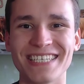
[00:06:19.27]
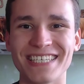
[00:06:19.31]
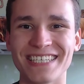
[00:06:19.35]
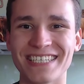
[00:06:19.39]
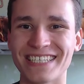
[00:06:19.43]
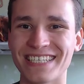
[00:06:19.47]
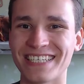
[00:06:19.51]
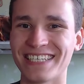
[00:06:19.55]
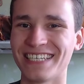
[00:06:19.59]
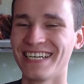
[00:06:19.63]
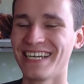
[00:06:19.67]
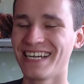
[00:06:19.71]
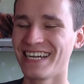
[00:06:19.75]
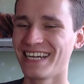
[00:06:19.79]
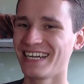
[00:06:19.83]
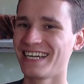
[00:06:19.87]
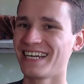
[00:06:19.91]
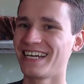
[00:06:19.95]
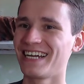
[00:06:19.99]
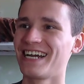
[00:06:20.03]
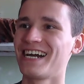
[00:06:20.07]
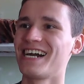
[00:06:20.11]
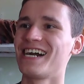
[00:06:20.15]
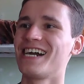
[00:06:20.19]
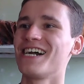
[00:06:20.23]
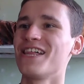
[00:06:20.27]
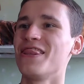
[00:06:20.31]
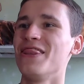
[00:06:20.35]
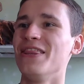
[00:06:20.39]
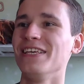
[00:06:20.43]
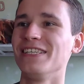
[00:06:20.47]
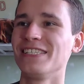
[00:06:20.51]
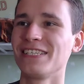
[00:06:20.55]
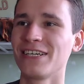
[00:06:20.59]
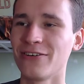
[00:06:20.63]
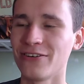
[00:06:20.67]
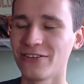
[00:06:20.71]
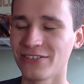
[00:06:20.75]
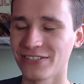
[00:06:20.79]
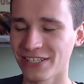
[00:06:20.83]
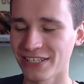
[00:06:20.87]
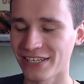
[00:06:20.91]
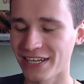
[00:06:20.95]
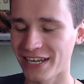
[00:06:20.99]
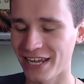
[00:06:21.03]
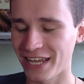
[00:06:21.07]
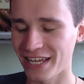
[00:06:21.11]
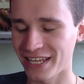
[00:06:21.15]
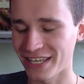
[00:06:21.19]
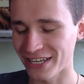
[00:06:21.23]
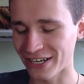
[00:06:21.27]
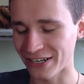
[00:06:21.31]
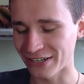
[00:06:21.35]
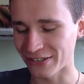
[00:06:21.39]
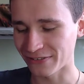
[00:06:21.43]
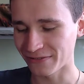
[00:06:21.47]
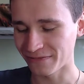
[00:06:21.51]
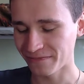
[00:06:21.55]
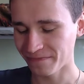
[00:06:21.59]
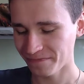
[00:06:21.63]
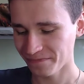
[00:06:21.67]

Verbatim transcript: uh, this content. I know,